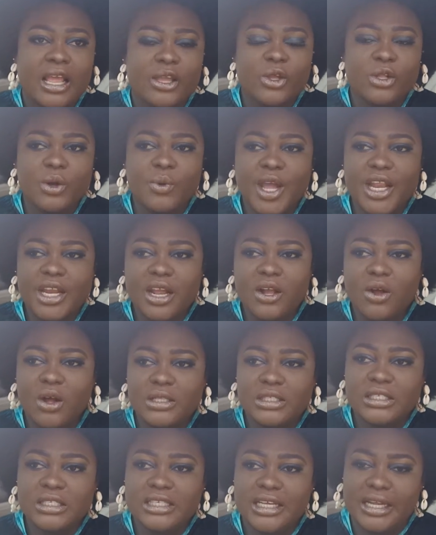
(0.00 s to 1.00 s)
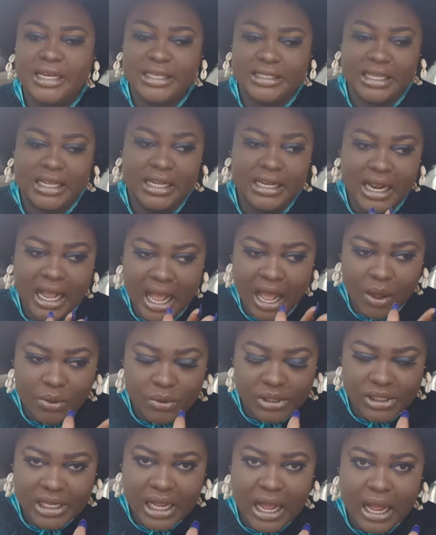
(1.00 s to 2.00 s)
You know, when they got inside, there's another
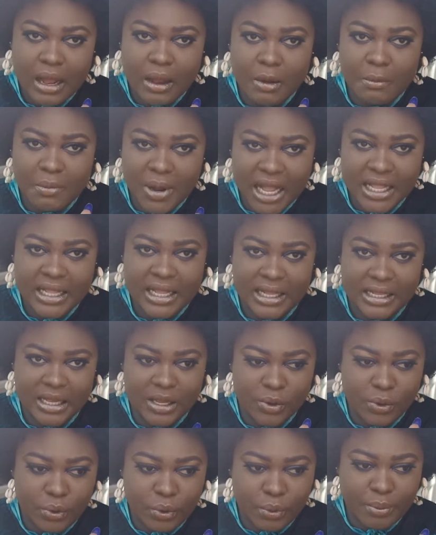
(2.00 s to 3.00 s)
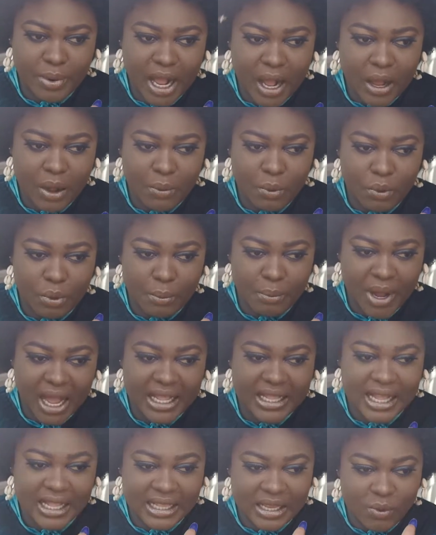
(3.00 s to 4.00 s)
Hausa man and a Yoruba
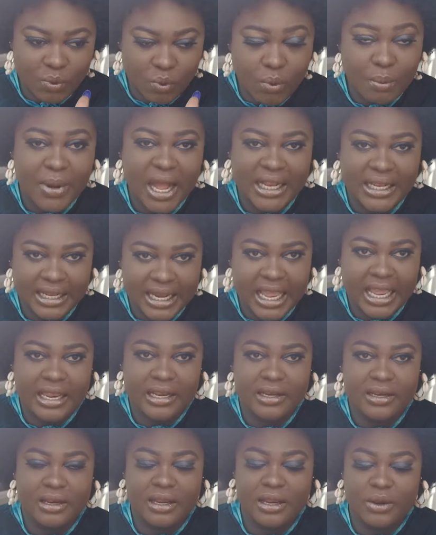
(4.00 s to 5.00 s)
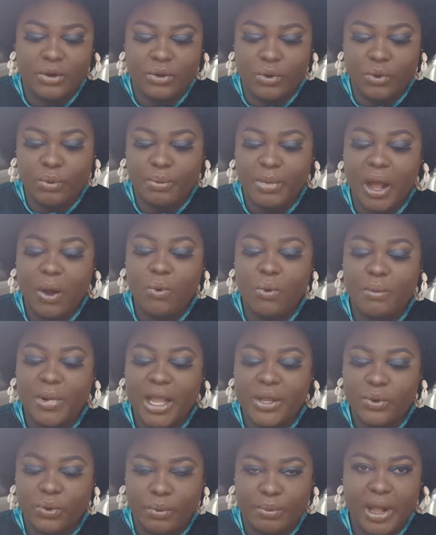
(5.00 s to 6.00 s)
man and a woman there. A Yoruba
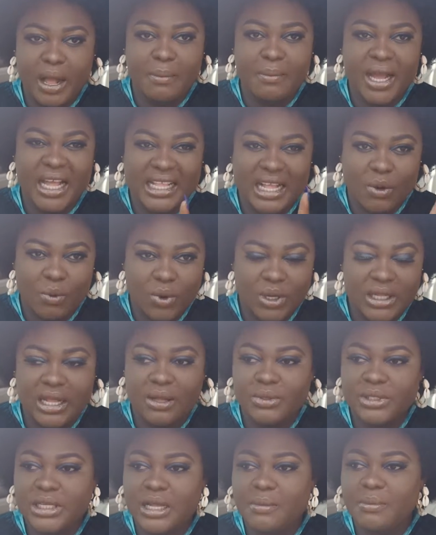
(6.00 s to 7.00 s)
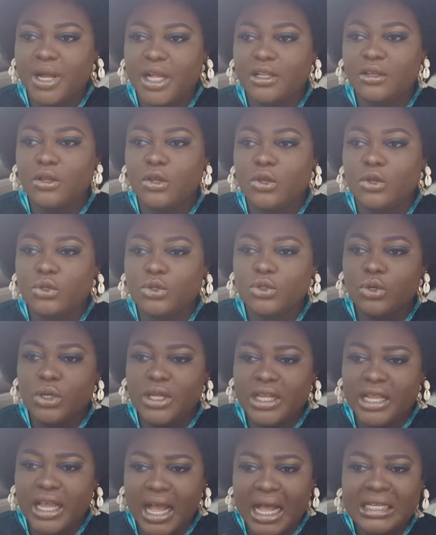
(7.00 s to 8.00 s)
woman, Yoruba man, and one Hausa man. So
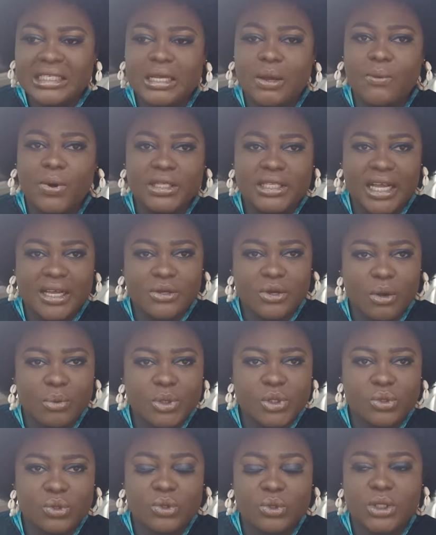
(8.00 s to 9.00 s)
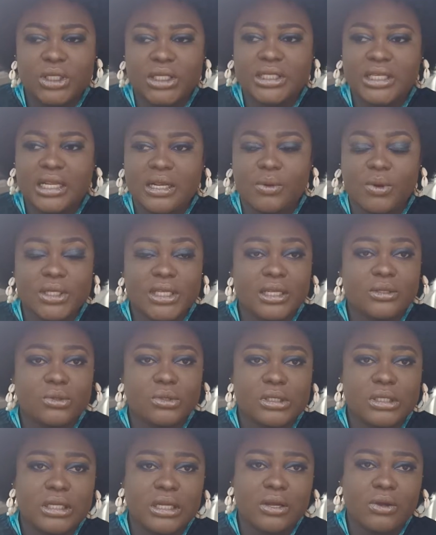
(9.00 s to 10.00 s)
they asked them, what are you coming to do? They said they wanted to
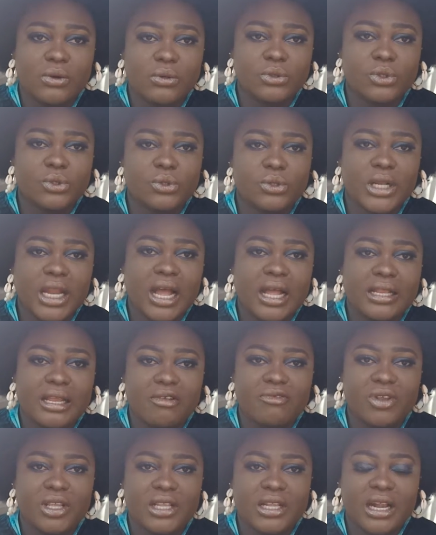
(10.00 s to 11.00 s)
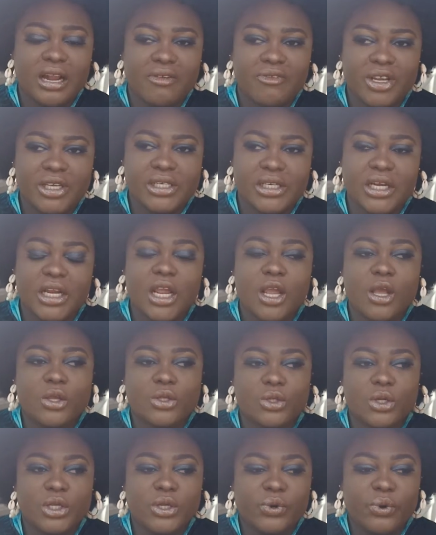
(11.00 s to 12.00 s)
see the controller and everything.
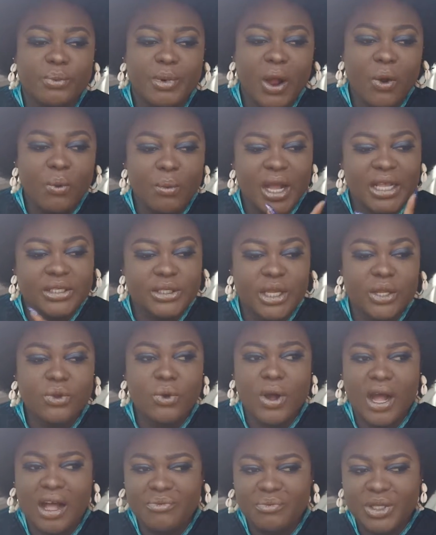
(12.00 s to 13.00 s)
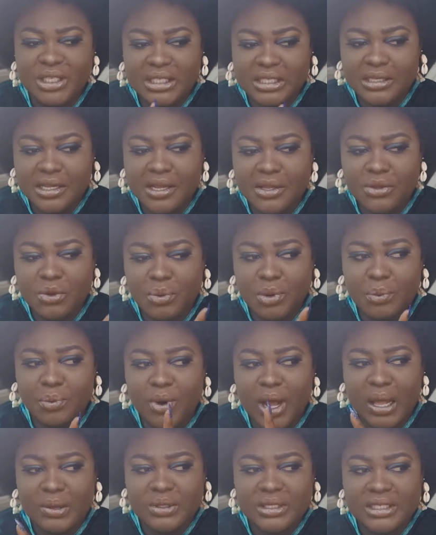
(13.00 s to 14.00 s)
So the Yoruba woman said, oh, I've been seeing you
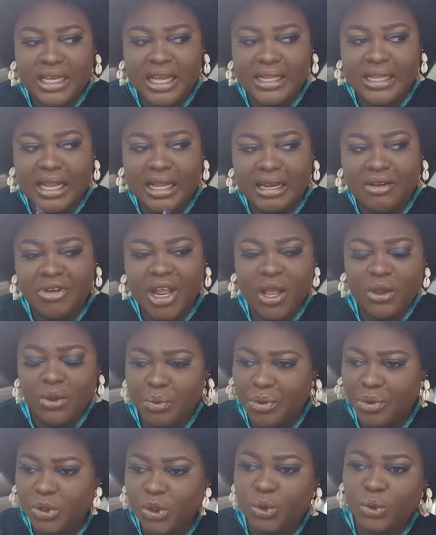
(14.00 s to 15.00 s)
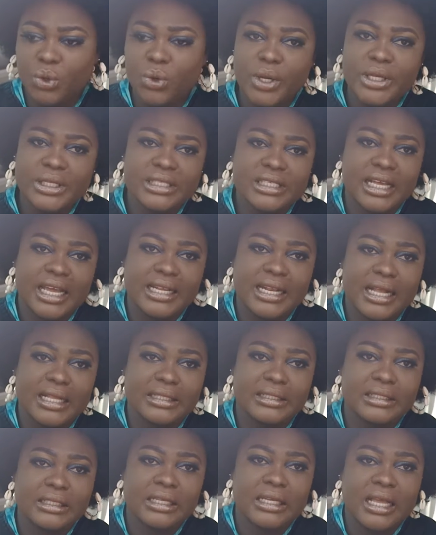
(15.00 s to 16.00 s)
people outside, and every people should go inside
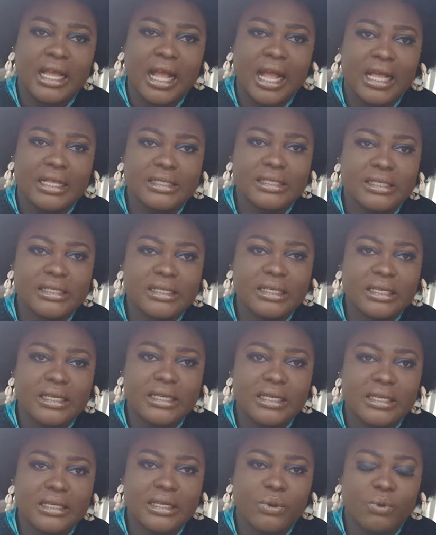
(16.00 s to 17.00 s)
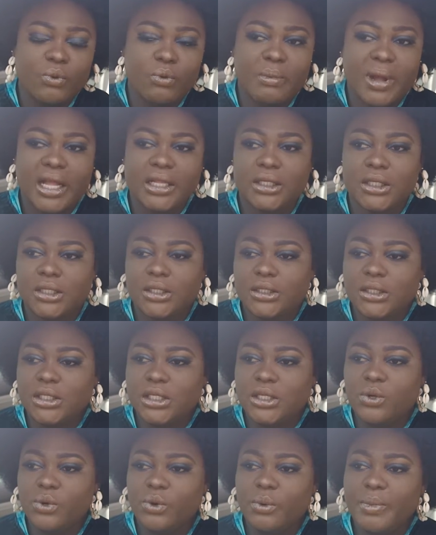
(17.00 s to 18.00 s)
and see the woman.
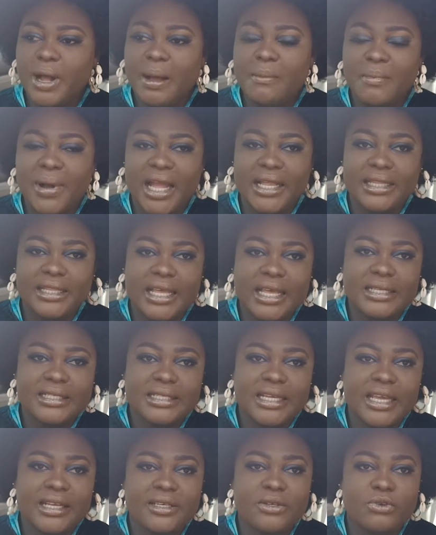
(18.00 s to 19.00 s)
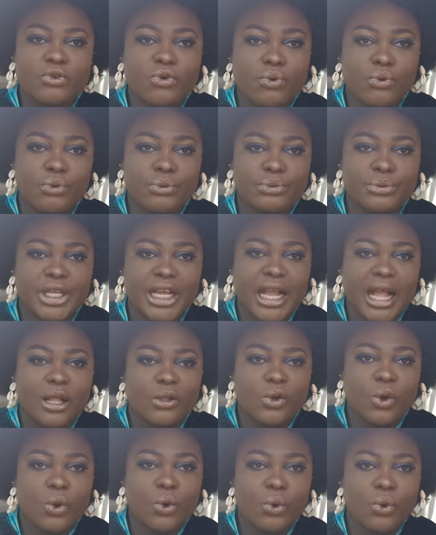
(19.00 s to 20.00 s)
The Yoruba man there said, no, they
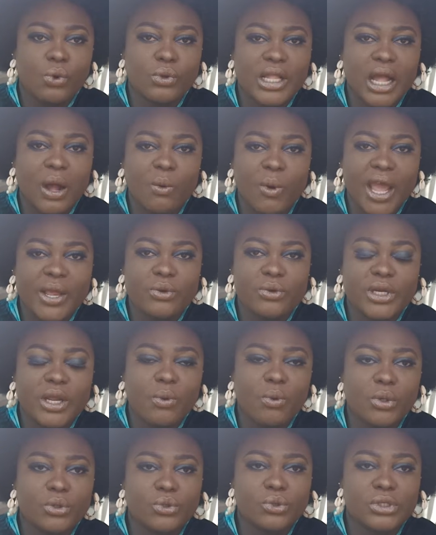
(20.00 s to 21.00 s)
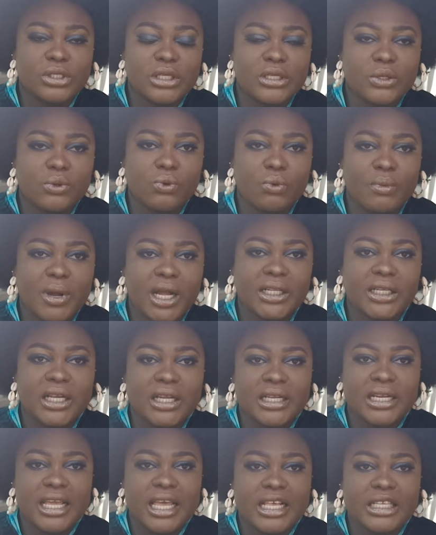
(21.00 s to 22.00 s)
cannot go. That why do they want to see the woman?
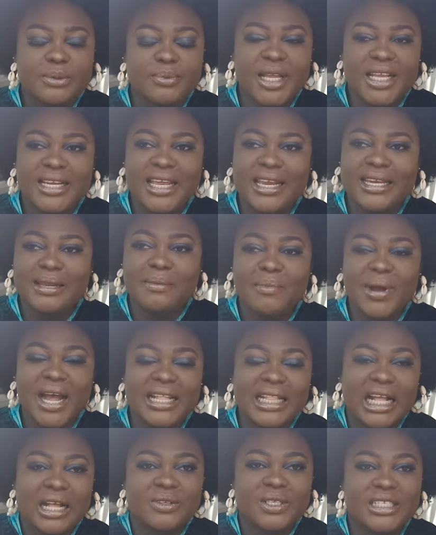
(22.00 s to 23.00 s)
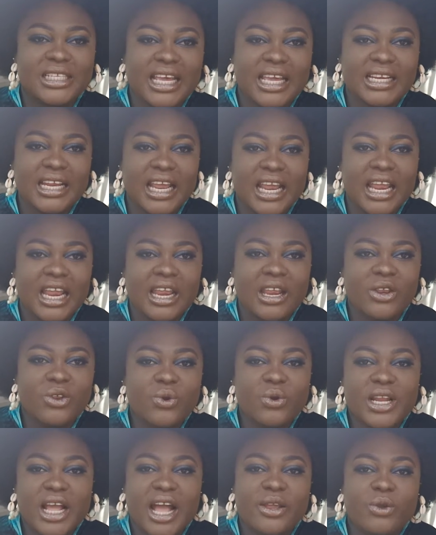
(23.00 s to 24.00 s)
They explained. Then the man now said,
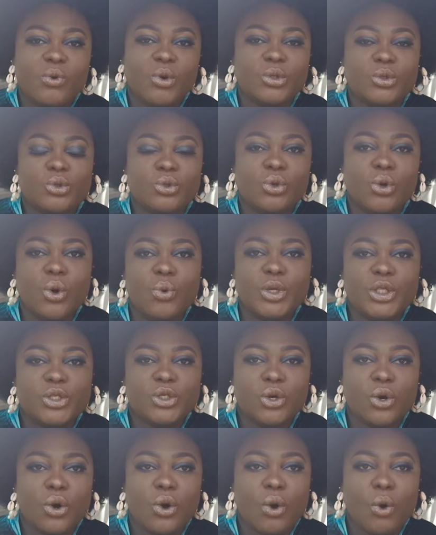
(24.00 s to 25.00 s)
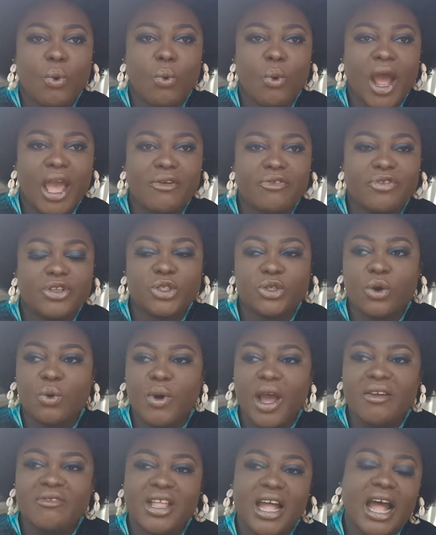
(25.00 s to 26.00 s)
you that you want to go with your wife, it's your
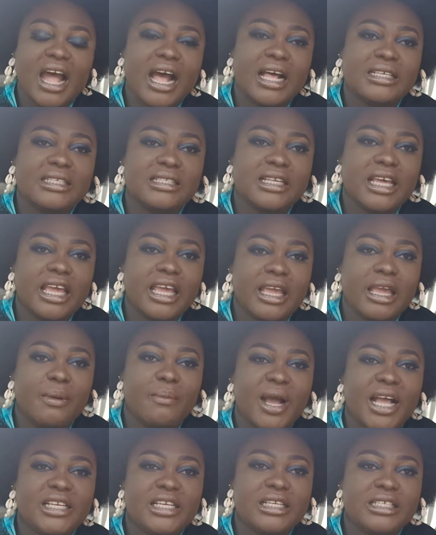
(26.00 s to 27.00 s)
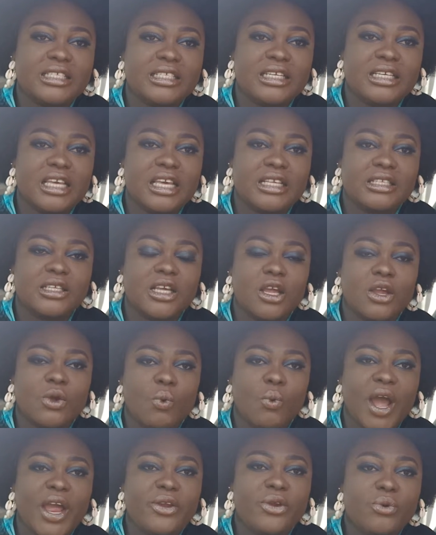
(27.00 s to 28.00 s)
wife that has an emergency case.
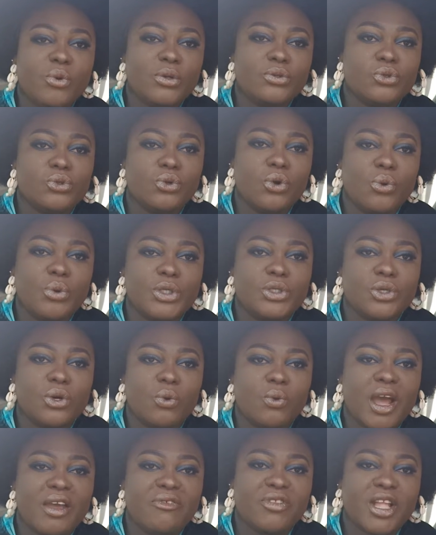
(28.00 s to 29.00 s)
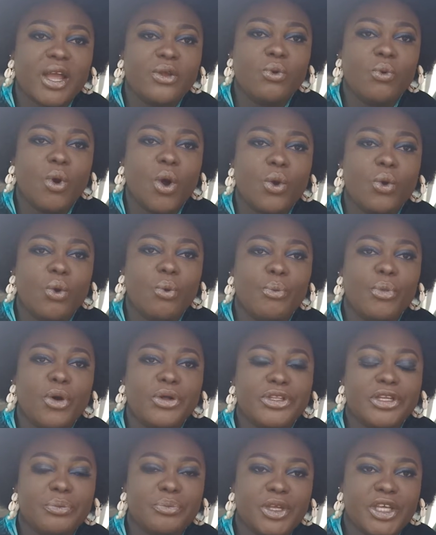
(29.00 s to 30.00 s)
Why do you want to go with your wife? Now you want to go
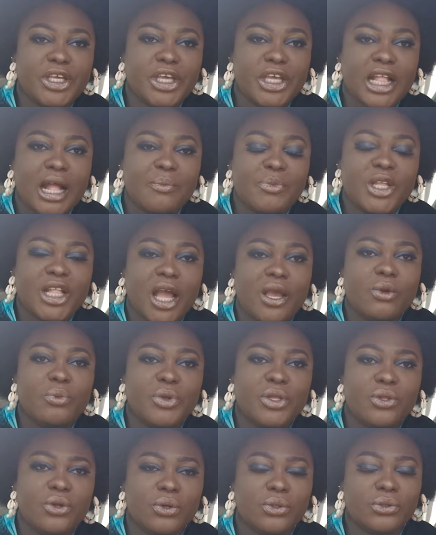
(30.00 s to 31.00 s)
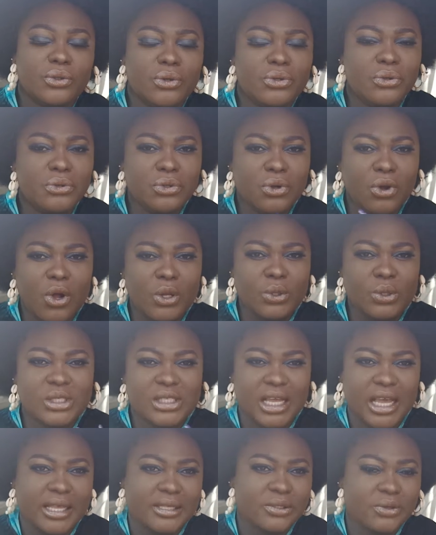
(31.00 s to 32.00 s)
born the pikin, I mean, now you be doctor. You know, all
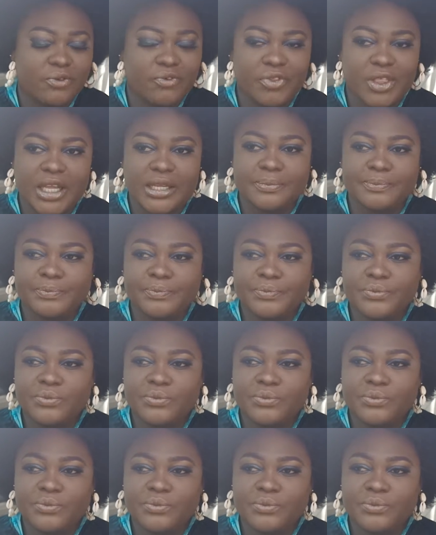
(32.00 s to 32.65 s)
those kinds of things.